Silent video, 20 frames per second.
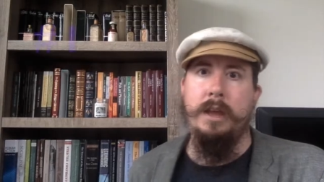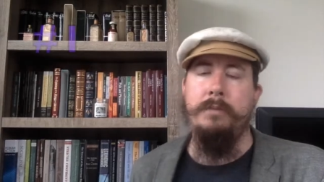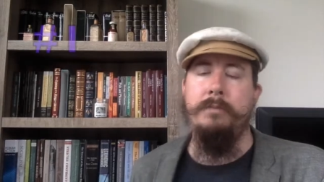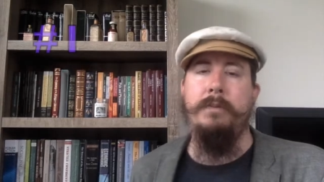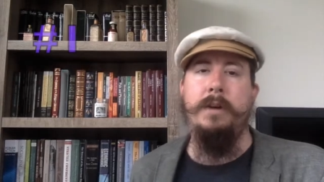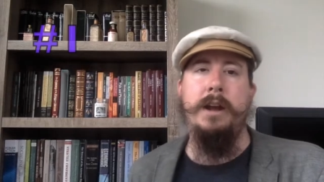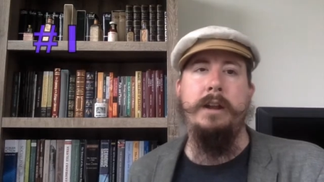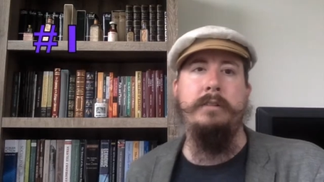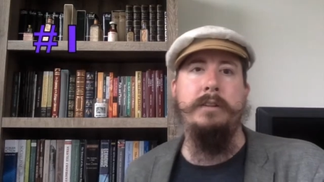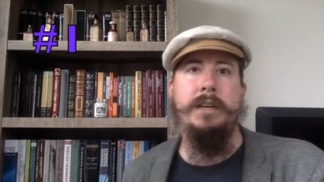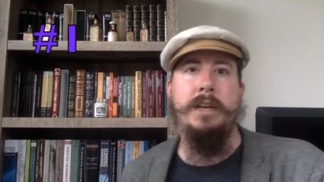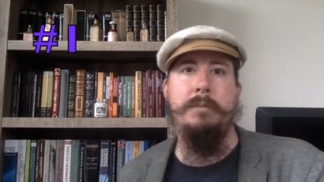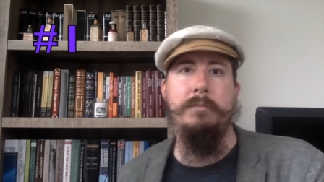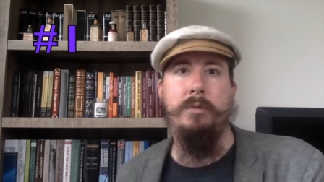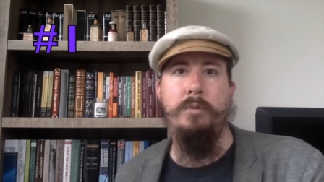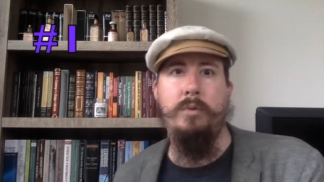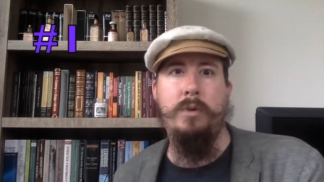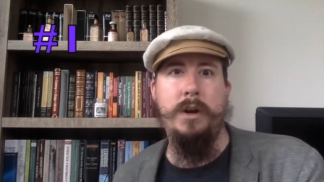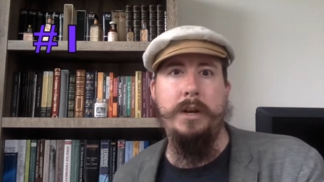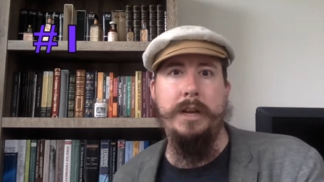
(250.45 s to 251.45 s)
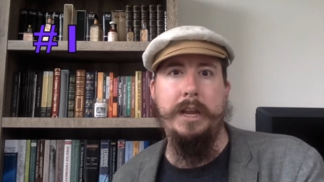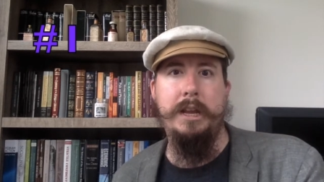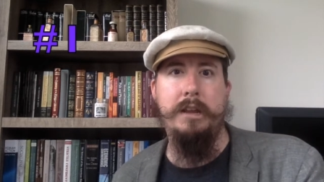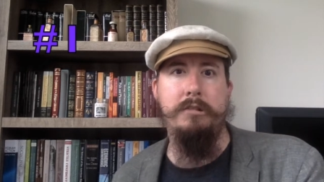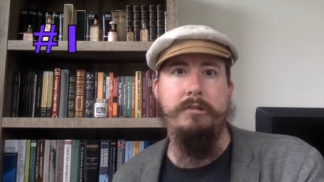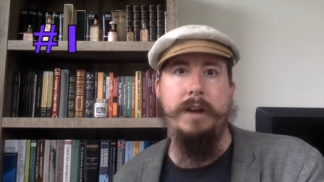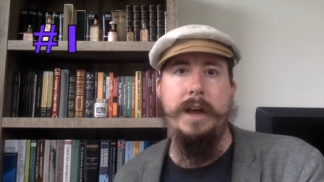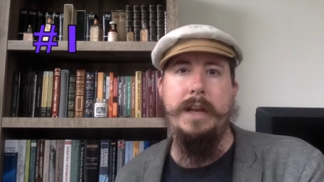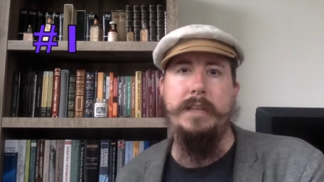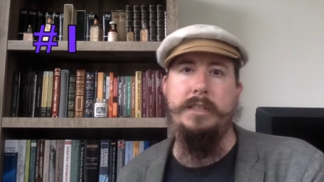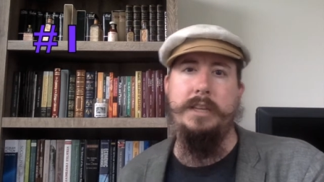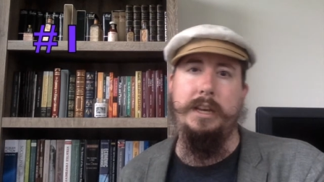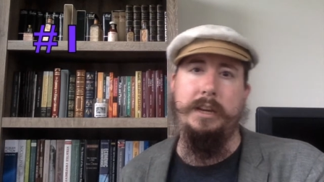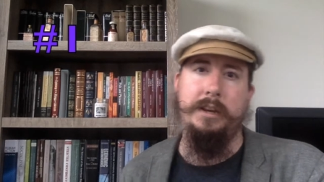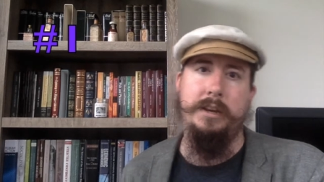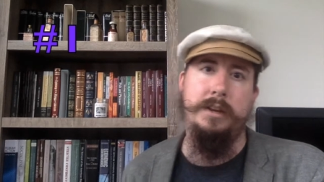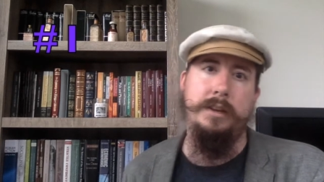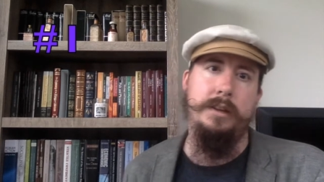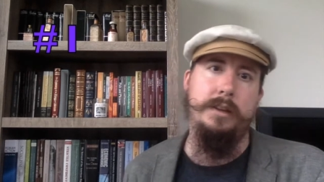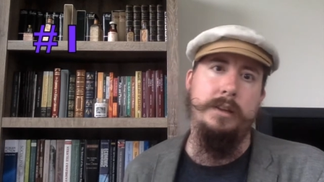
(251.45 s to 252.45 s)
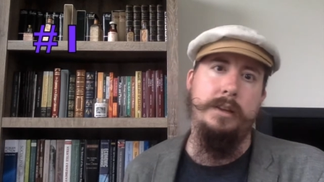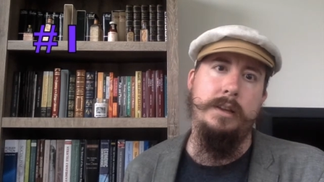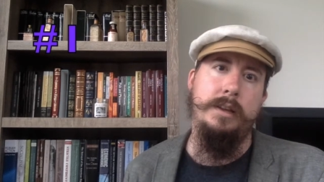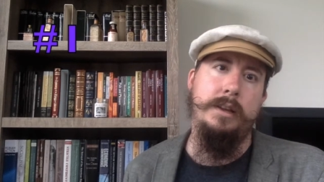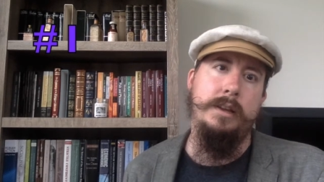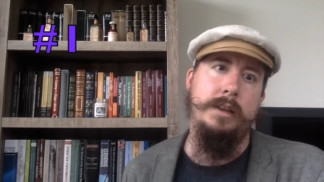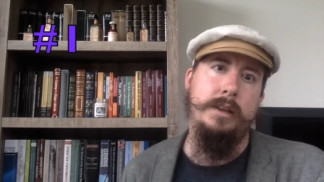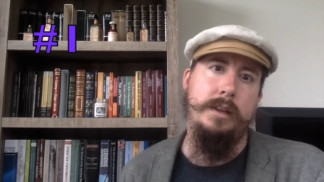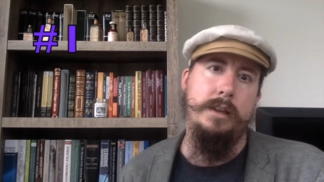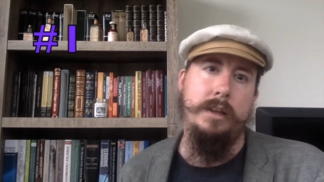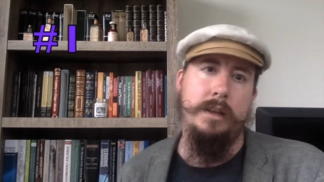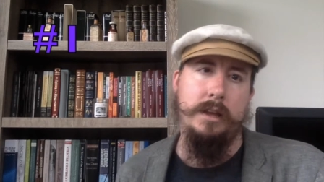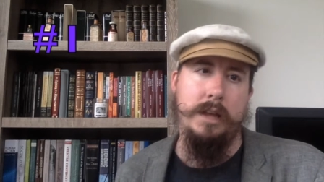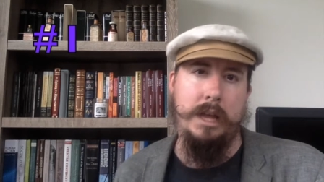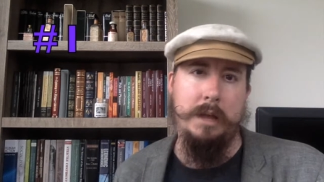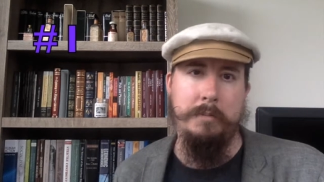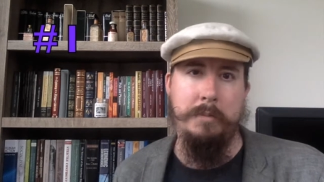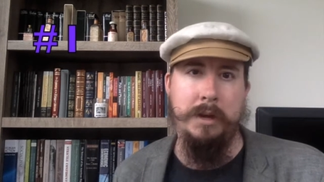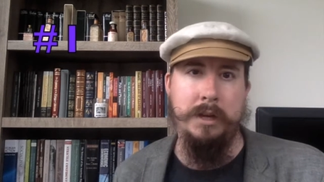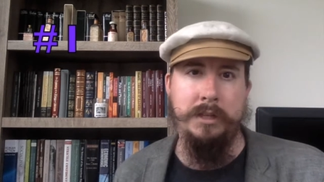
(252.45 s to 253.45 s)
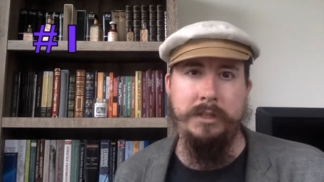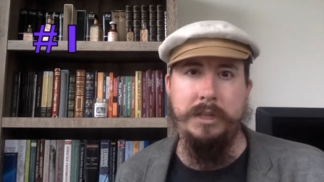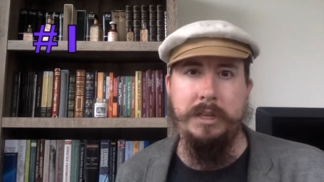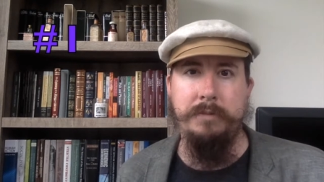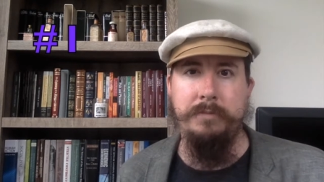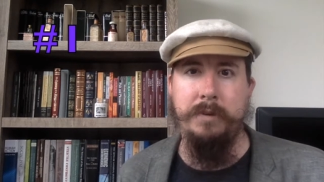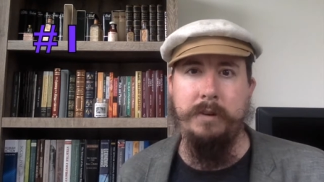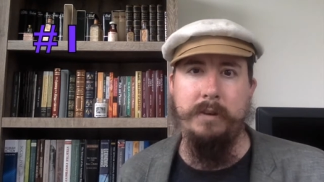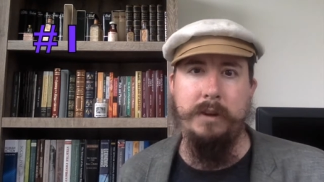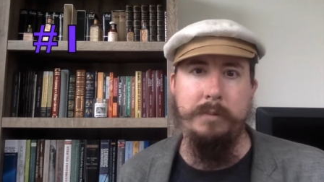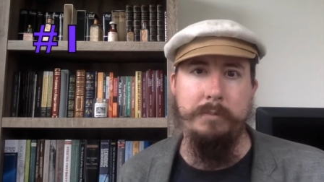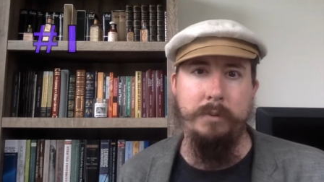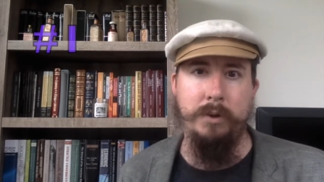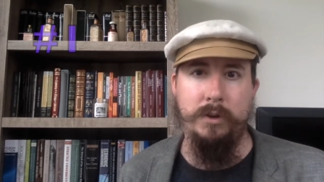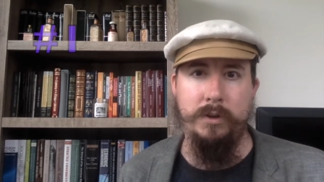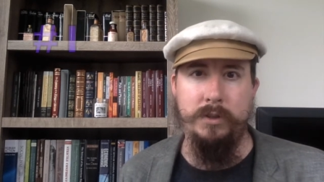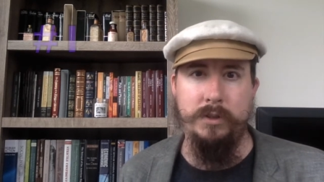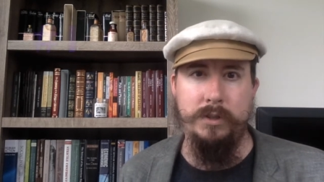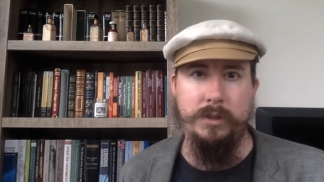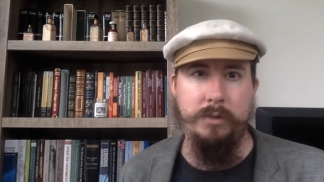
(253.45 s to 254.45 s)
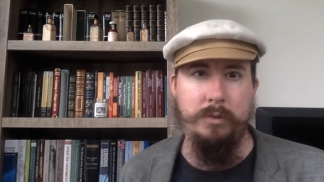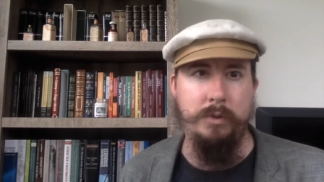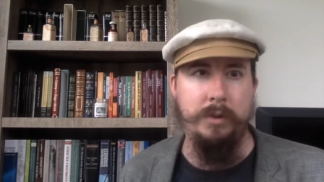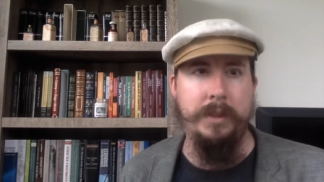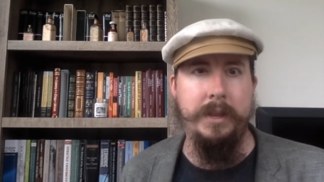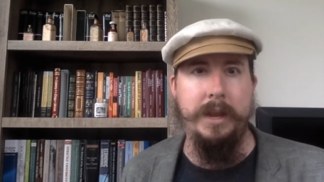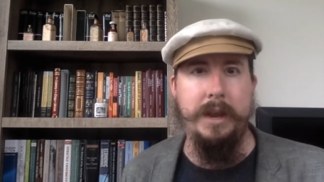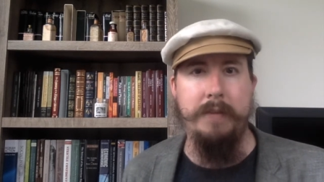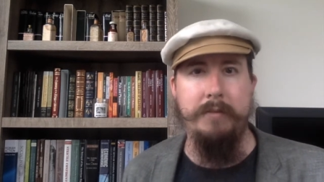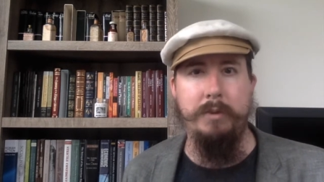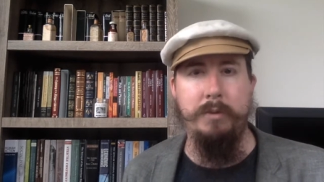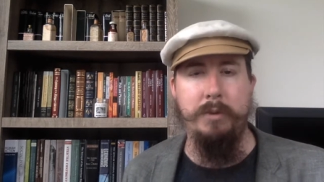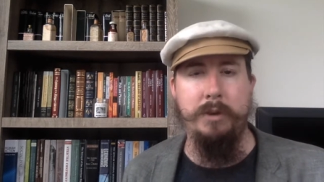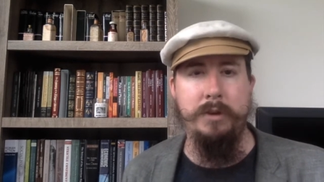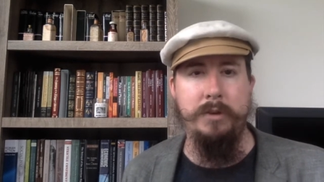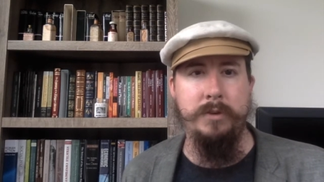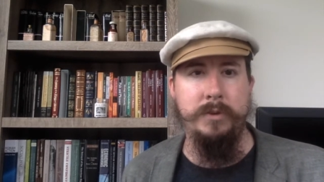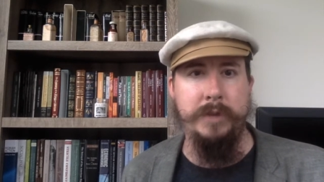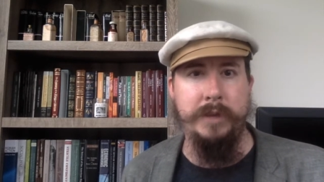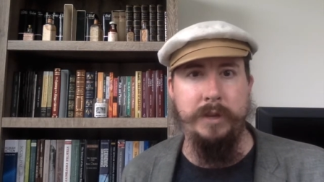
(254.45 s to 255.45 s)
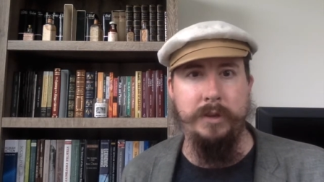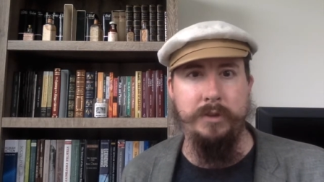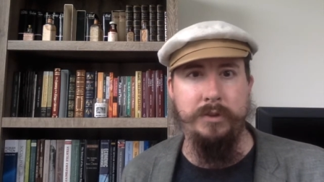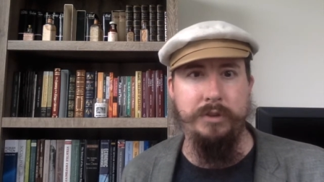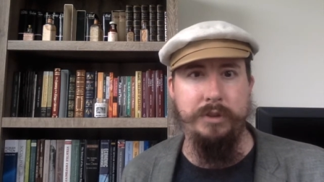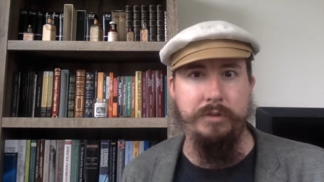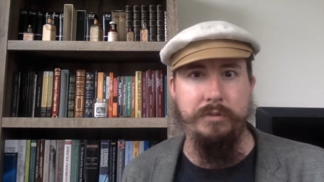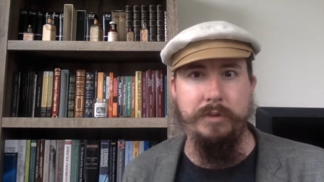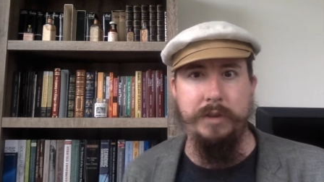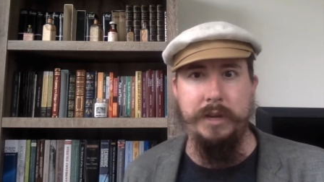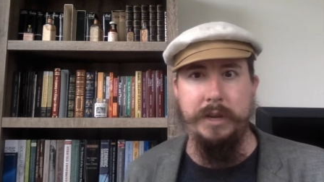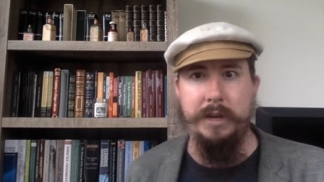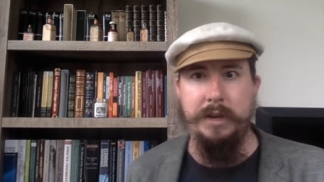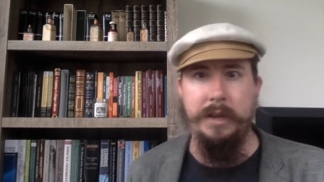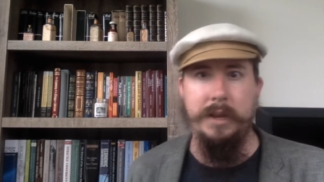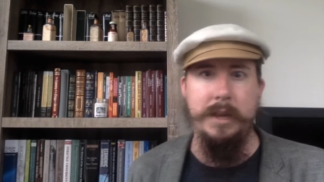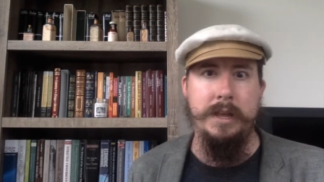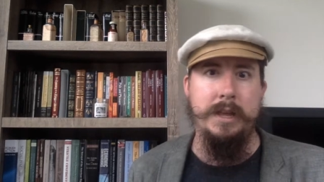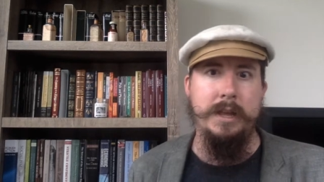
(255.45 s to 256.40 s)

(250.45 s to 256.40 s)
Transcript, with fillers: And finally, number 1, a classic among seafaring books, one that everyone who sails should read.